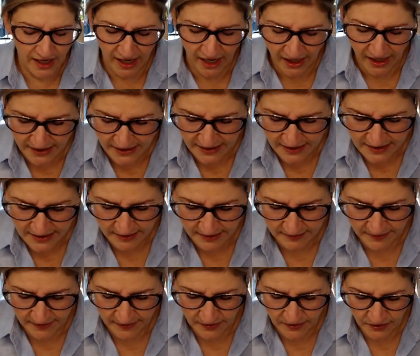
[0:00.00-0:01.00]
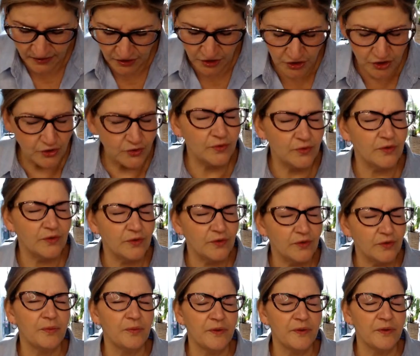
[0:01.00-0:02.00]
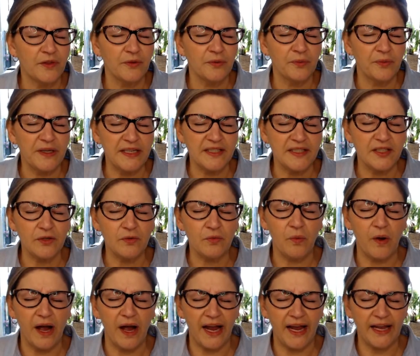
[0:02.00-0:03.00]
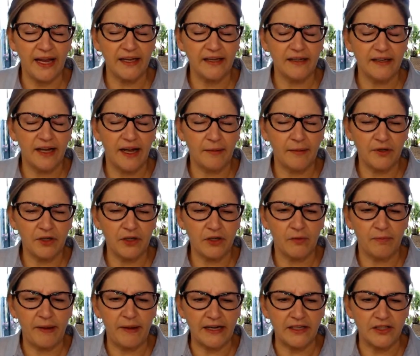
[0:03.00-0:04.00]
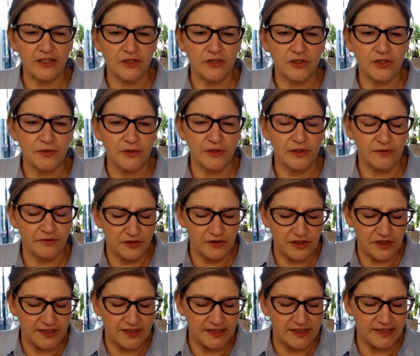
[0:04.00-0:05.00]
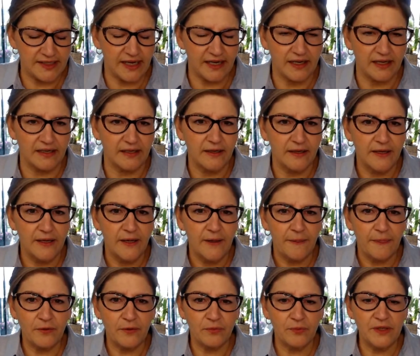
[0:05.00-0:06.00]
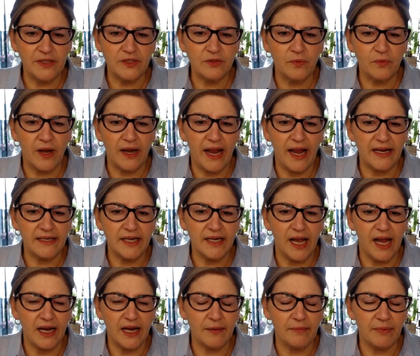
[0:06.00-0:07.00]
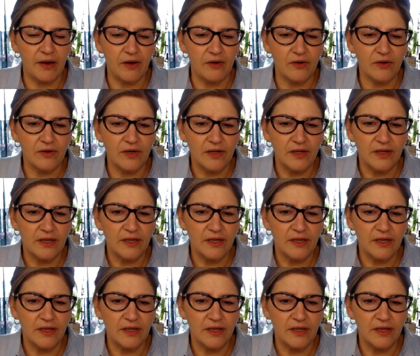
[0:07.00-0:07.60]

Honestly, the reason why I'm going to go back to the trio for just a second. The reason why I talk about